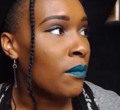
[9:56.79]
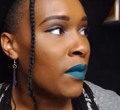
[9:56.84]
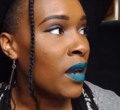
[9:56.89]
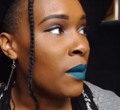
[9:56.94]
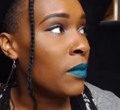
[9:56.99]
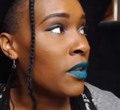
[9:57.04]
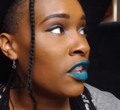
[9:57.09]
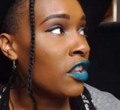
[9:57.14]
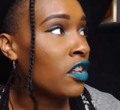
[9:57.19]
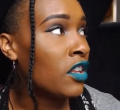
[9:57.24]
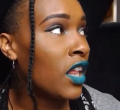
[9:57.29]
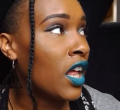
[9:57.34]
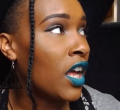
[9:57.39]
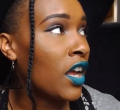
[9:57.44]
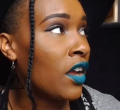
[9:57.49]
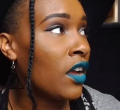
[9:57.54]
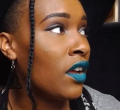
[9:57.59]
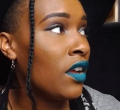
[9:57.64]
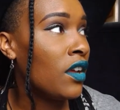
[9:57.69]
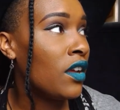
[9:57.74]
Maybe they're
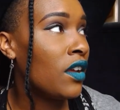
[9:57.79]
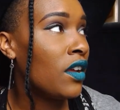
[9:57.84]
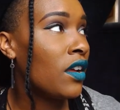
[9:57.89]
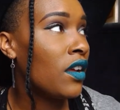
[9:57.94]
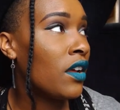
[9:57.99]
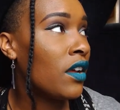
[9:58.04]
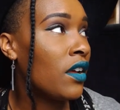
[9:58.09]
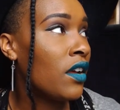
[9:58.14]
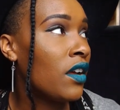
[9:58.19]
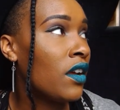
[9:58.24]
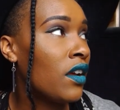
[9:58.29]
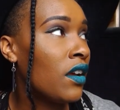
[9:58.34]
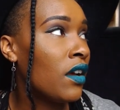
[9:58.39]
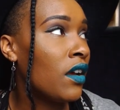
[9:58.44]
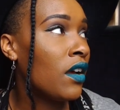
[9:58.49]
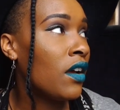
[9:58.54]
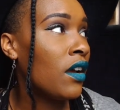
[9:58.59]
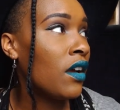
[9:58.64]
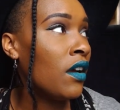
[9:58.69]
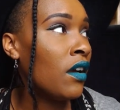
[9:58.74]
like,
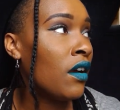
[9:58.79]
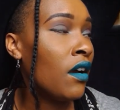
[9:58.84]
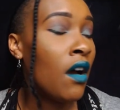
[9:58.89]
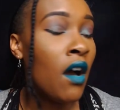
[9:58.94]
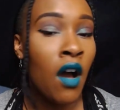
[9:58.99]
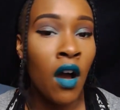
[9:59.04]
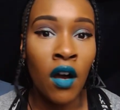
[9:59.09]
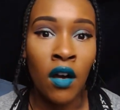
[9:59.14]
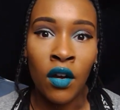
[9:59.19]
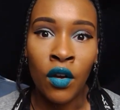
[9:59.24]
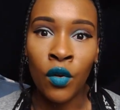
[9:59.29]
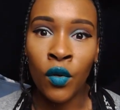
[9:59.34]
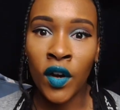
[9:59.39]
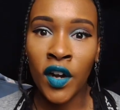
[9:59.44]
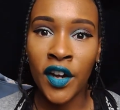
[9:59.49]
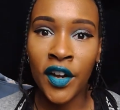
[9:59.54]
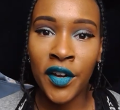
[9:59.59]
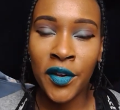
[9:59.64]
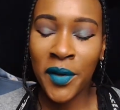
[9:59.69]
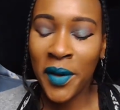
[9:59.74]
oh, who
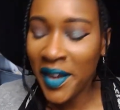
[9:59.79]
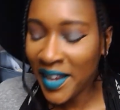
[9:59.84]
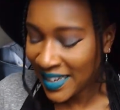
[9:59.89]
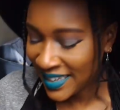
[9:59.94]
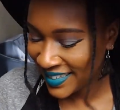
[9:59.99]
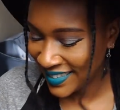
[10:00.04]
are you?